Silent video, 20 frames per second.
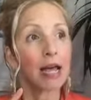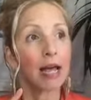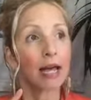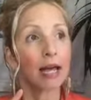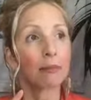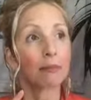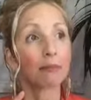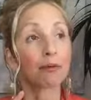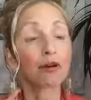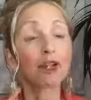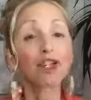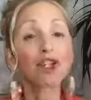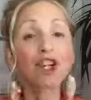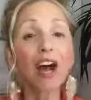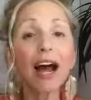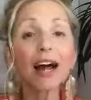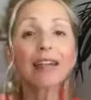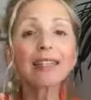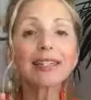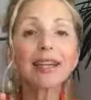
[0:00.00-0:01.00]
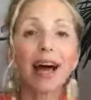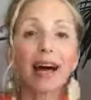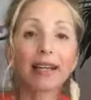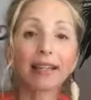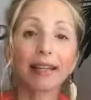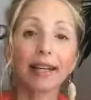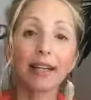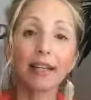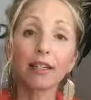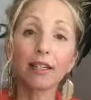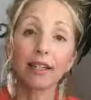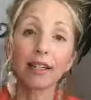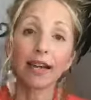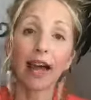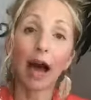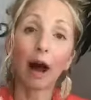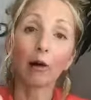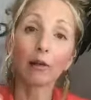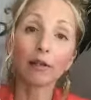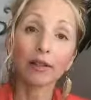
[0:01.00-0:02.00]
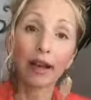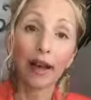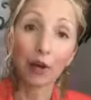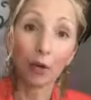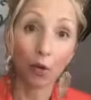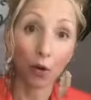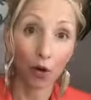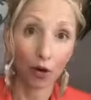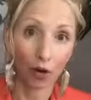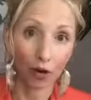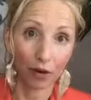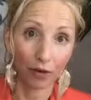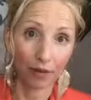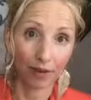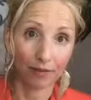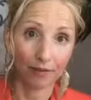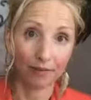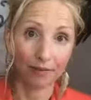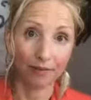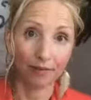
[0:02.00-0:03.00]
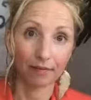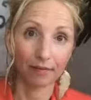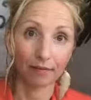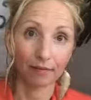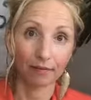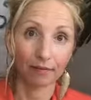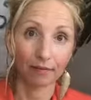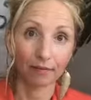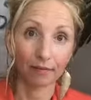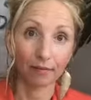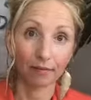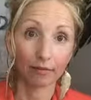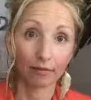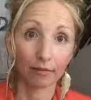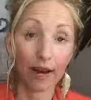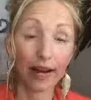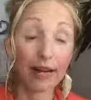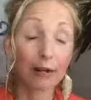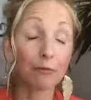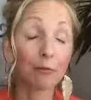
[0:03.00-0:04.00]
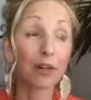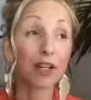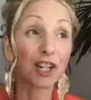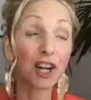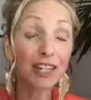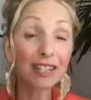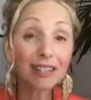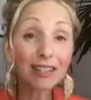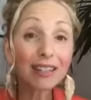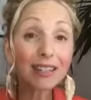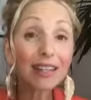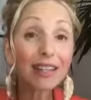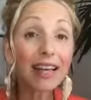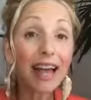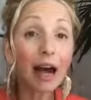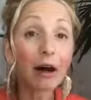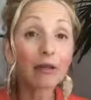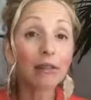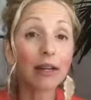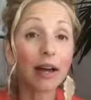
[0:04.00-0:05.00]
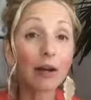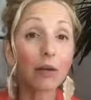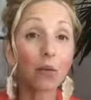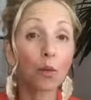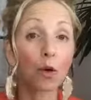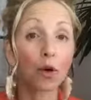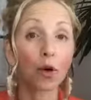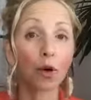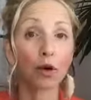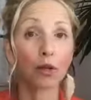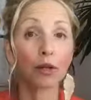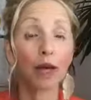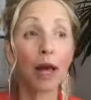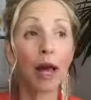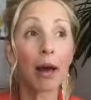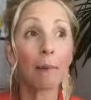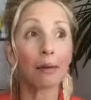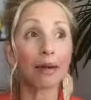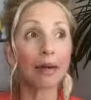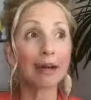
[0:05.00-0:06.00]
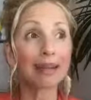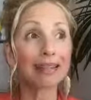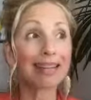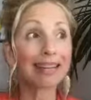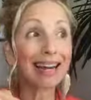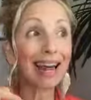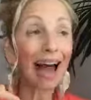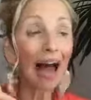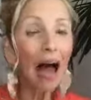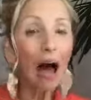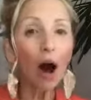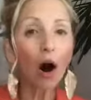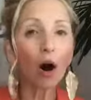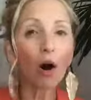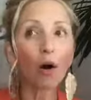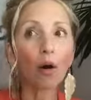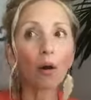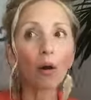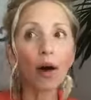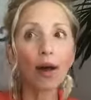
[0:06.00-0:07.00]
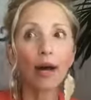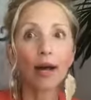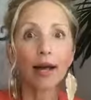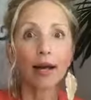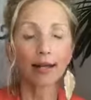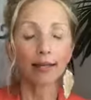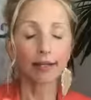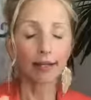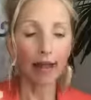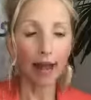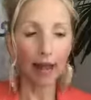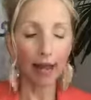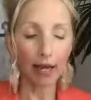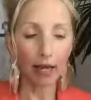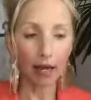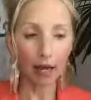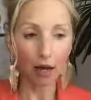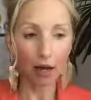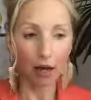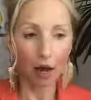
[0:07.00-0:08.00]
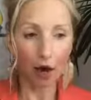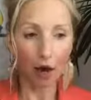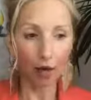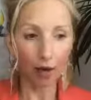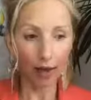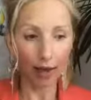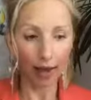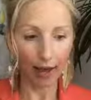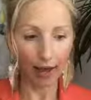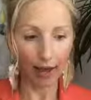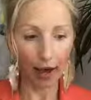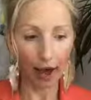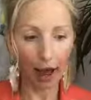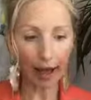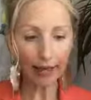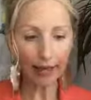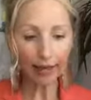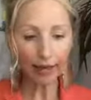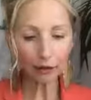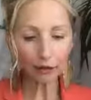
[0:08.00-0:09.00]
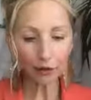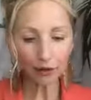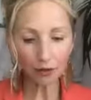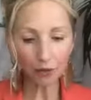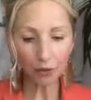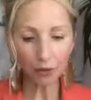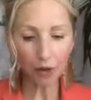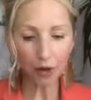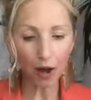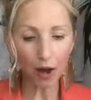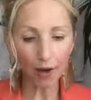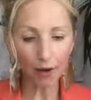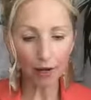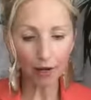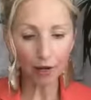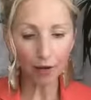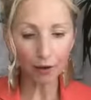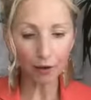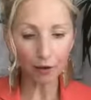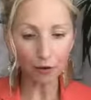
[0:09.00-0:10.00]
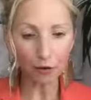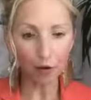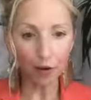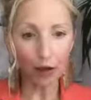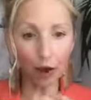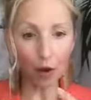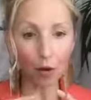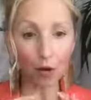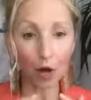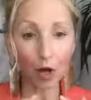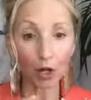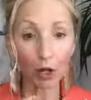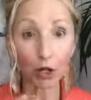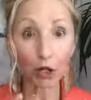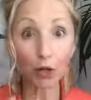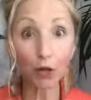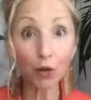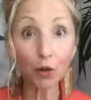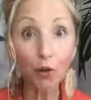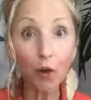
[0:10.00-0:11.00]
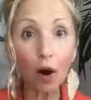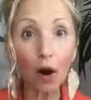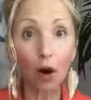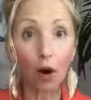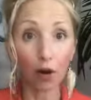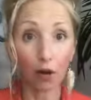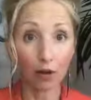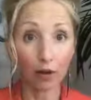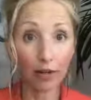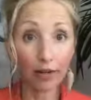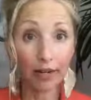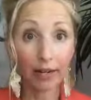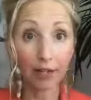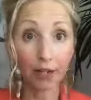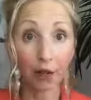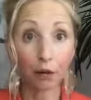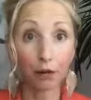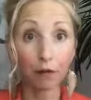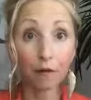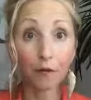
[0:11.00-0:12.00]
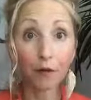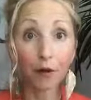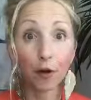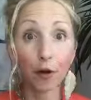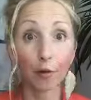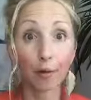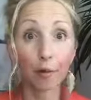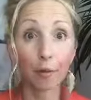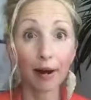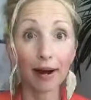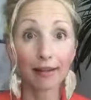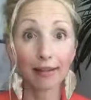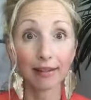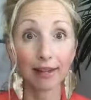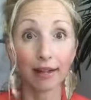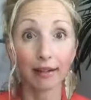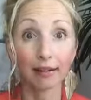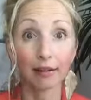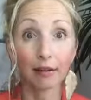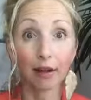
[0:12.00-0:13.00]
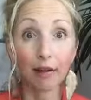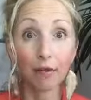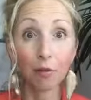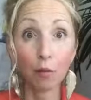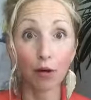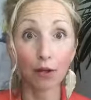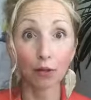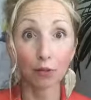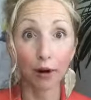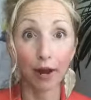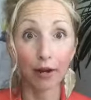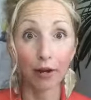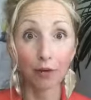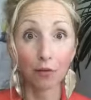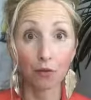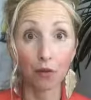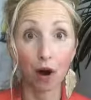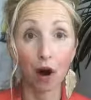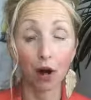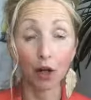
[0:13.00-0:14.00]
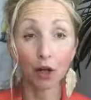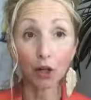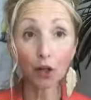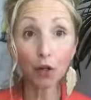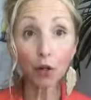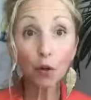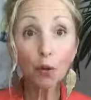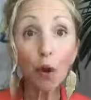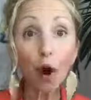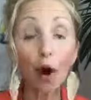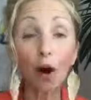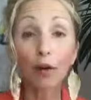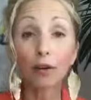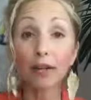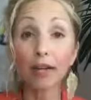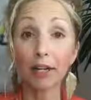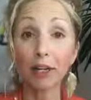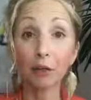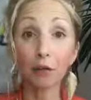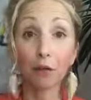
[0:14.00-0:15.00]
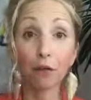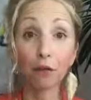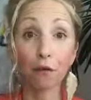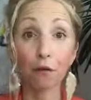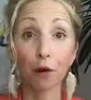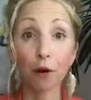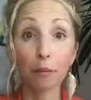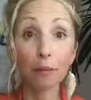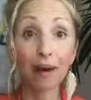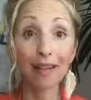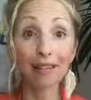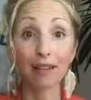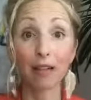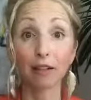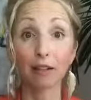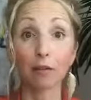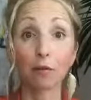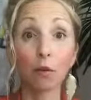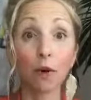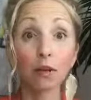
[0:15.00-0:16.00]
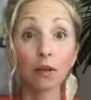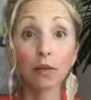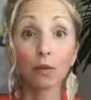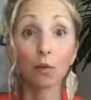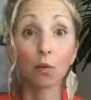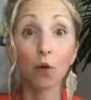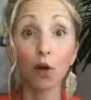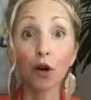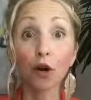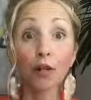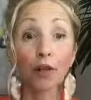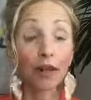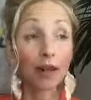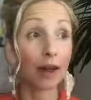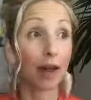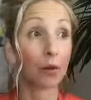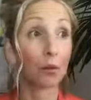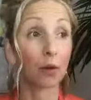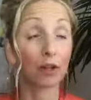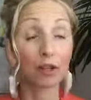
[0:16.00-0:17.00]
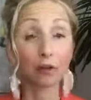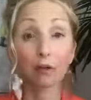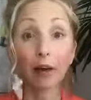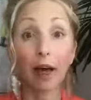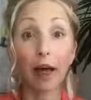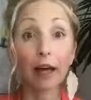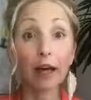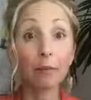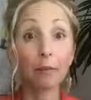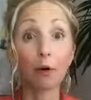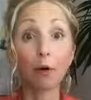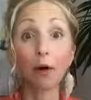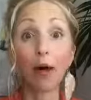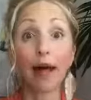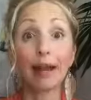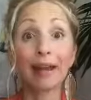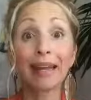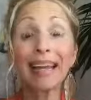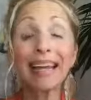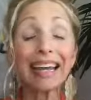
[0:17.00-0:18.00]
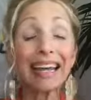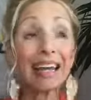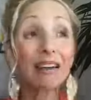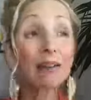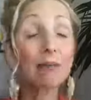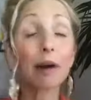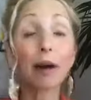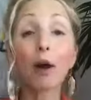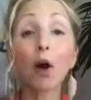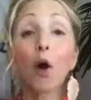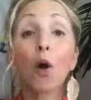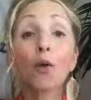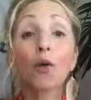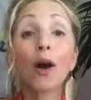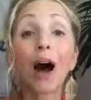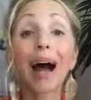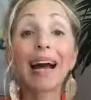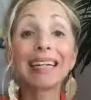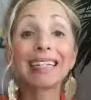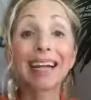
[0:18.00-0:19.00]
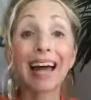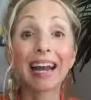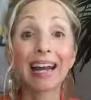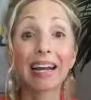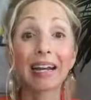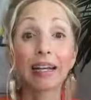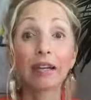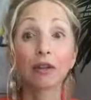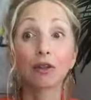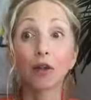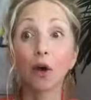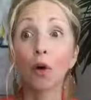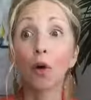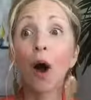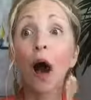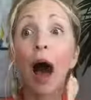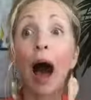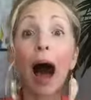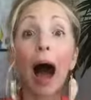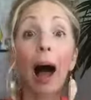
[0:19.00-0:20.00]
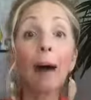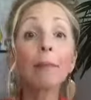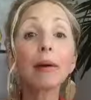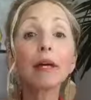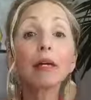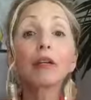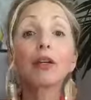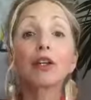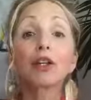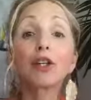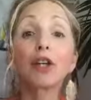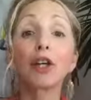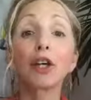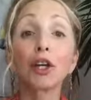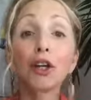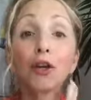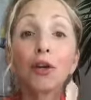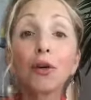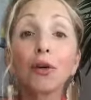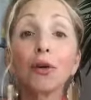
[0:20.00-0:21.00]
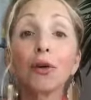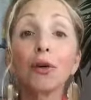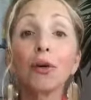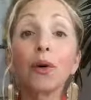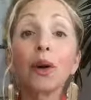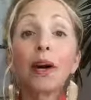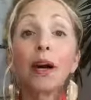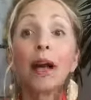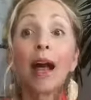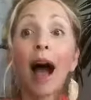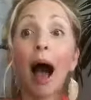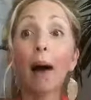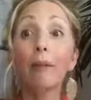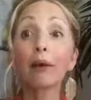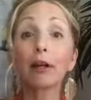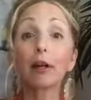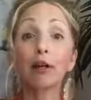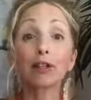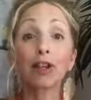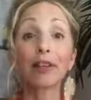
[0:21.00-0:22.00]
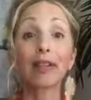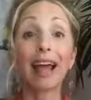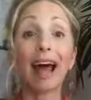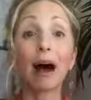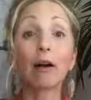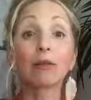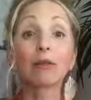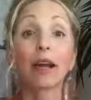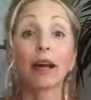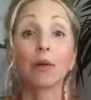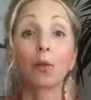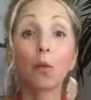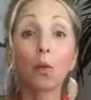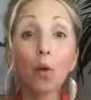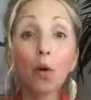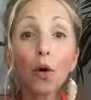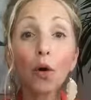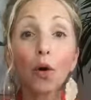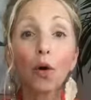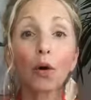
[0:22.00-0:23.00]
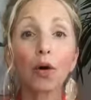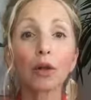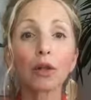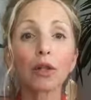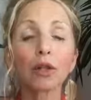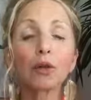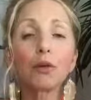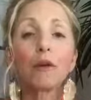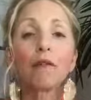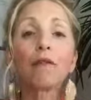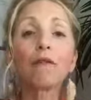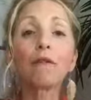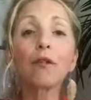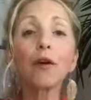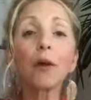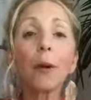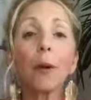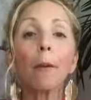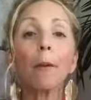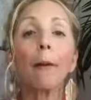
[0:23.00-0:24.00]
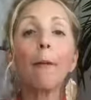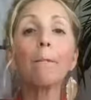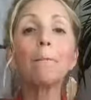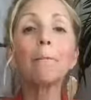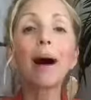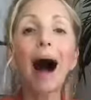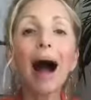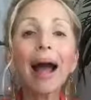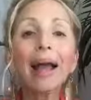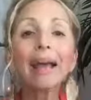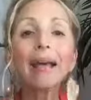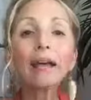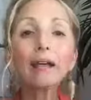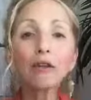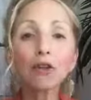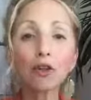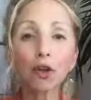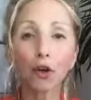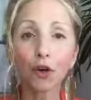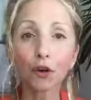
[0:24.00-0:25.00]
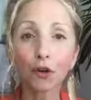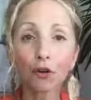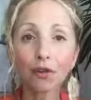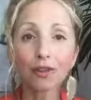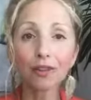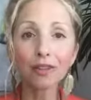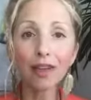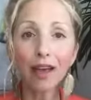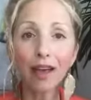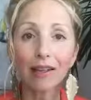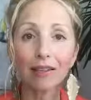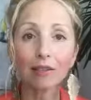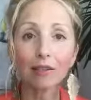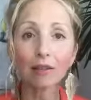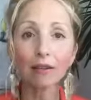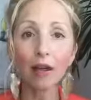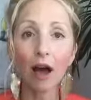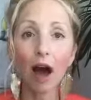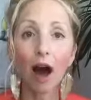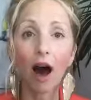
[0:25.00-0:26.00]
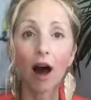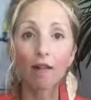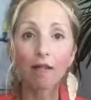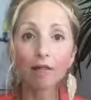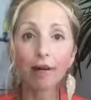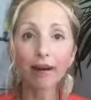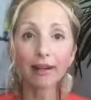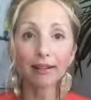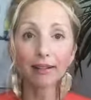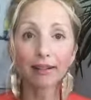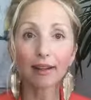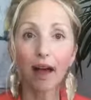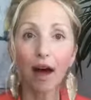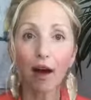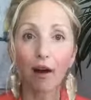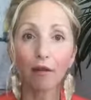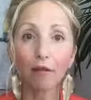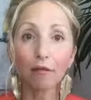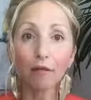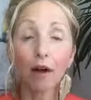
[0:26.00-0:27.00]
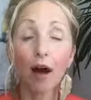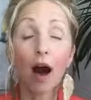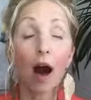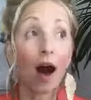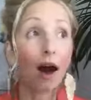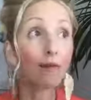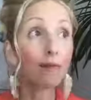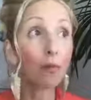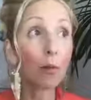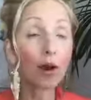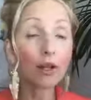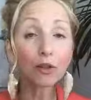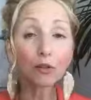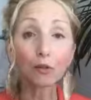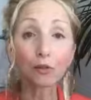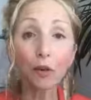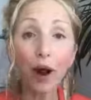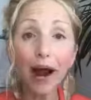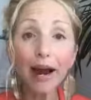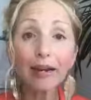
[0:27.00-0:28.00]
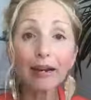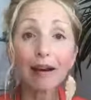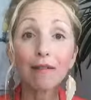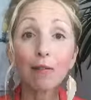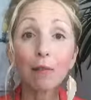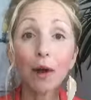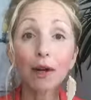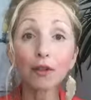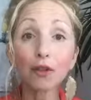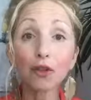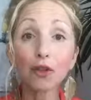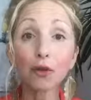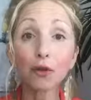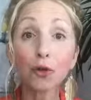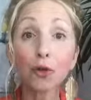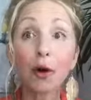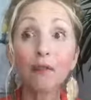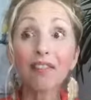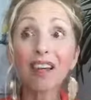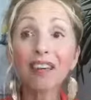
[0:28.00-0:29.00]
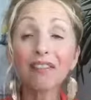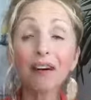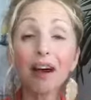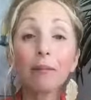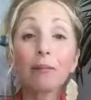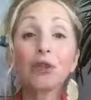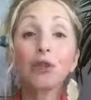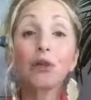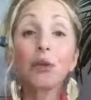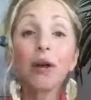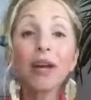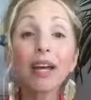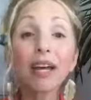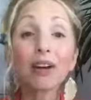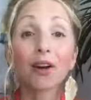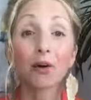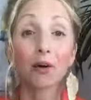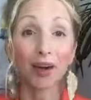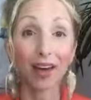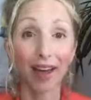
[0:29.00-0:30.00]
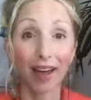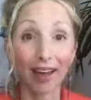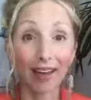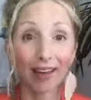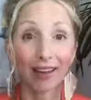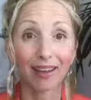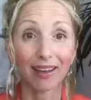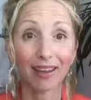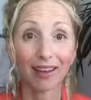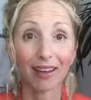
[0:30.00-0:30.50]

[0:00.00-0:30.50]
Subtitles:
It projects us into the outside world. Right? It projects us into the outside world, because now it's like, okay, I can't trust what's going on in here. So now you all need to affirm my sense of what's right and wrong. You all need to affirm my sense of what's worthy and what's valuable, and even my own identity. So I'm going to look to you. I'm going to look to the outside world to affirm my internal sense of myself, of what's right, of what's true, of if I'm doing it okay.